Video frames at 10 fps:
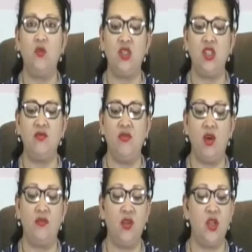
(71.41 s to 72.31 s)
which
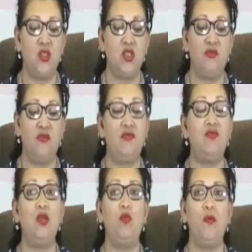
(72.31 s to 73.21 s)
involved close to
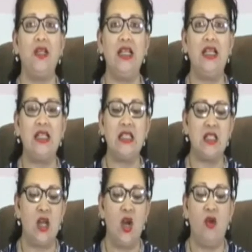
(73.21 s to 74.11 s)
50 women leaders